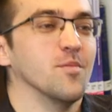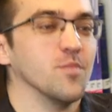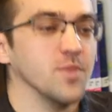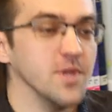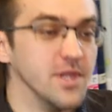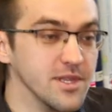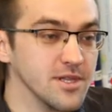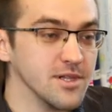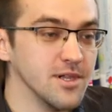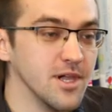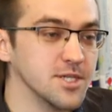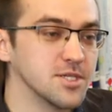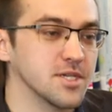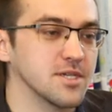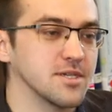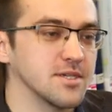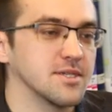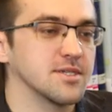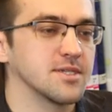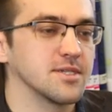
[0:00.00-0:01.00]
Political
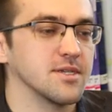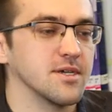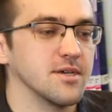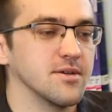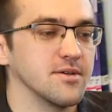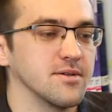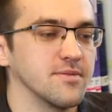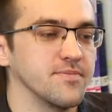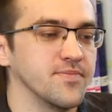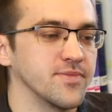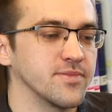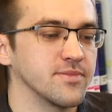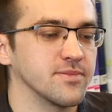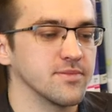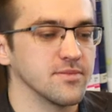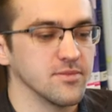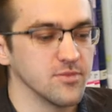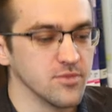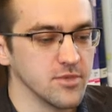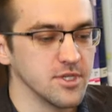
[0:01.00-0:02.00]
logic is uh,
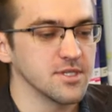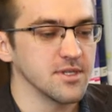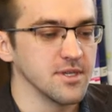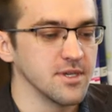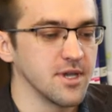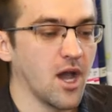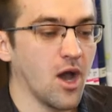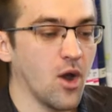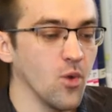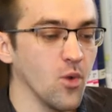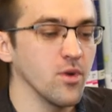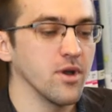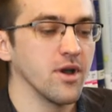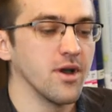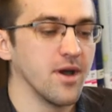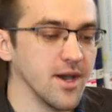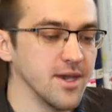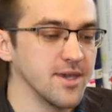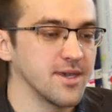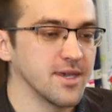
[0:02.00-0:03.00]
basically how
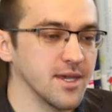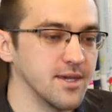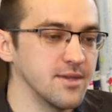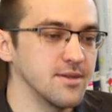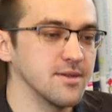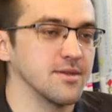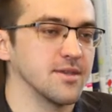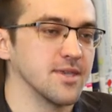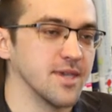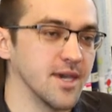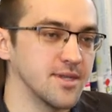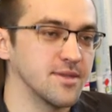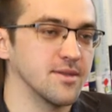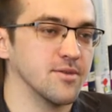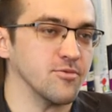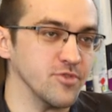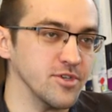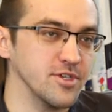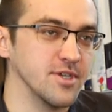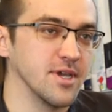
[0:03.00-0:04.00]
I can get
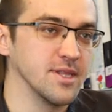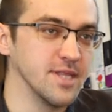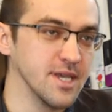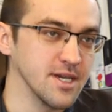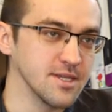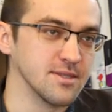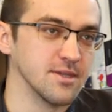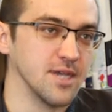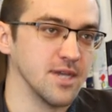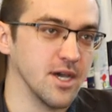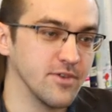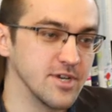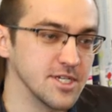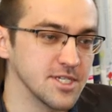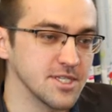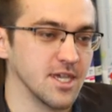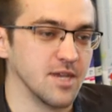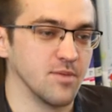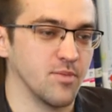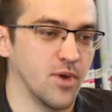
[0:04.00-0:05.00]
re-elected. I want to
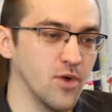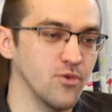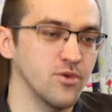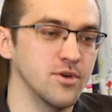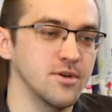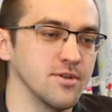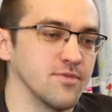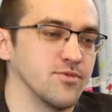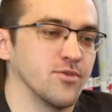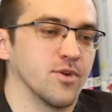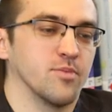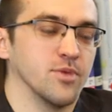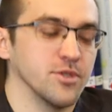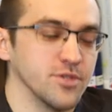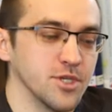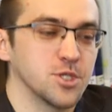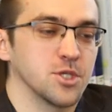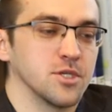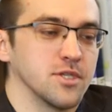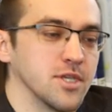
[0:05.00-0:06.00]
stay in power. If you're a
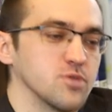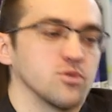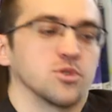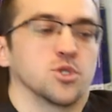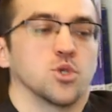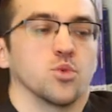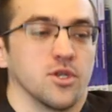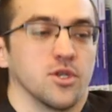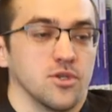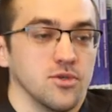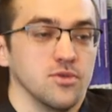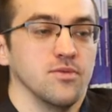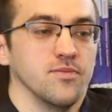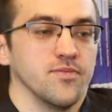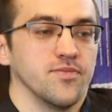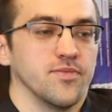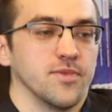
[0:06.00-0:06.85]
politician, that's what you want to do.